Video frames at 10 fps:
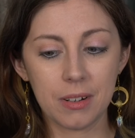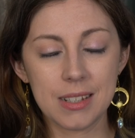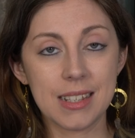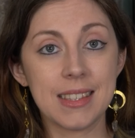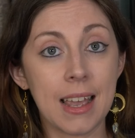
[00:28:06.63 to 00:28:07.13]

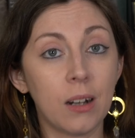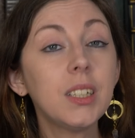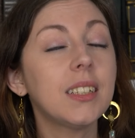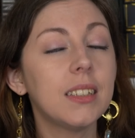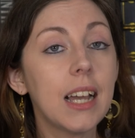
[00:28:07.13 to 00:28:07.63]
because they
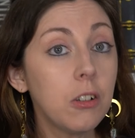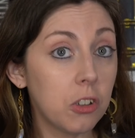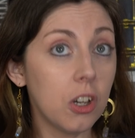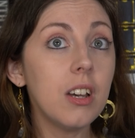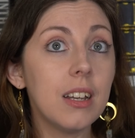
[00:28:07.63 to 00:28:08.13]
all
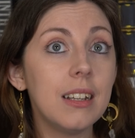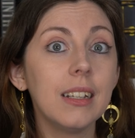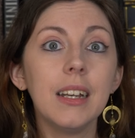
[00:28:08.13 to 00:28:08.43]
sound good,